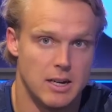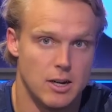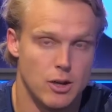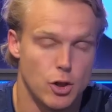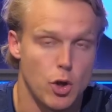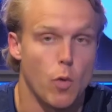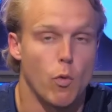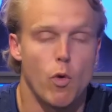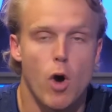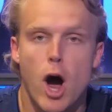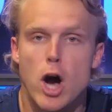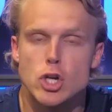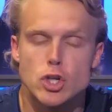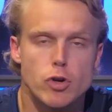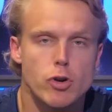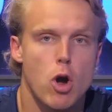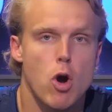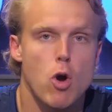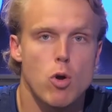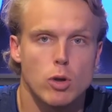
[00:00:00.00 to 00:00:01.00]
The
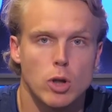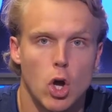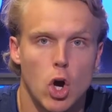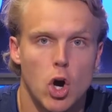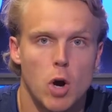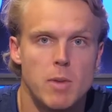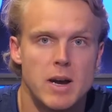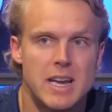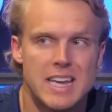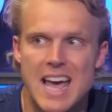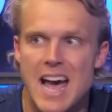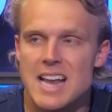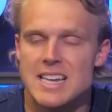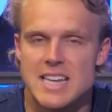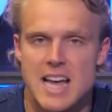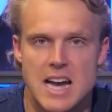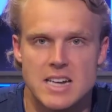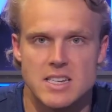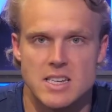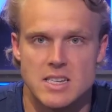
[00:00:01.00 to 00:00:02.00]
roster to Oklahoma, yeah,
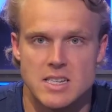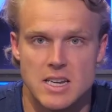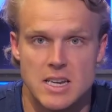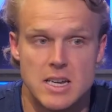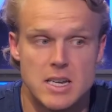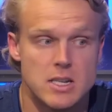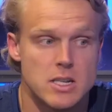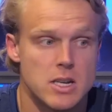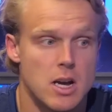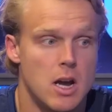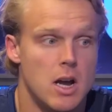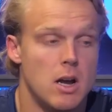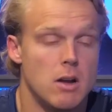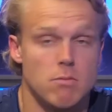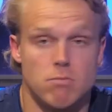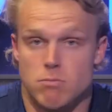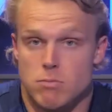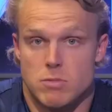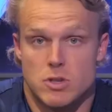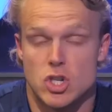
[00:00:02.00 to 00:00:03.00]
Texas is
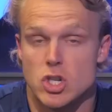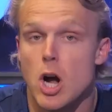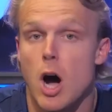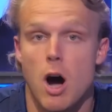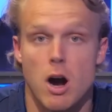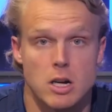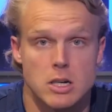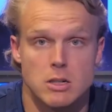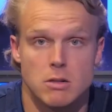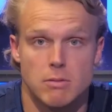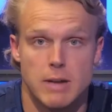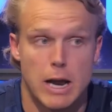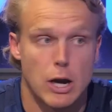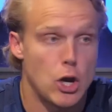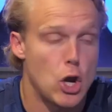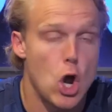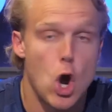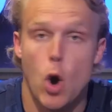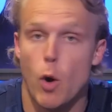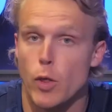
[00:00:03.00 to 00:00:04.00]
stocked. Like,
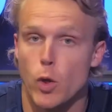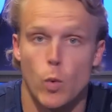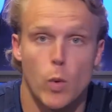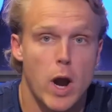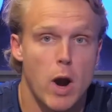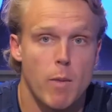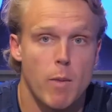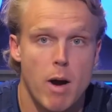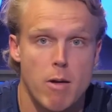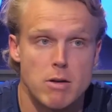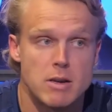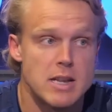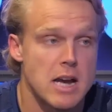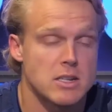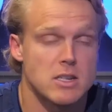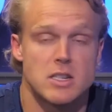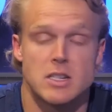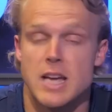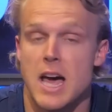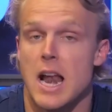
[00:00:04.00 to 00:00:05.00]
no other way around it.
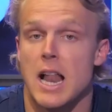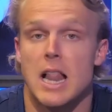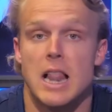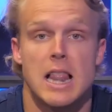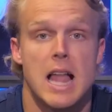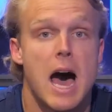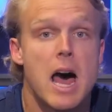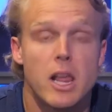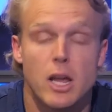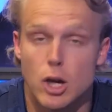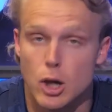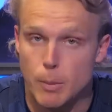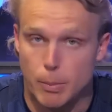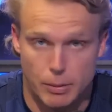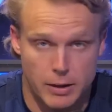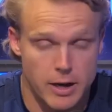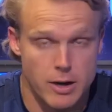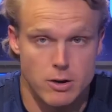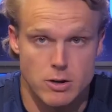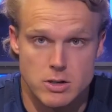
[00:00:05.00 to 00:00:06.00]
Texas has got a lot of good
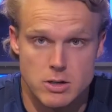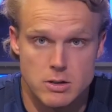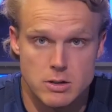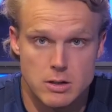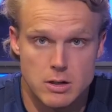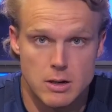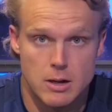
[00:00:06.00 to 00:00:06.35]
players.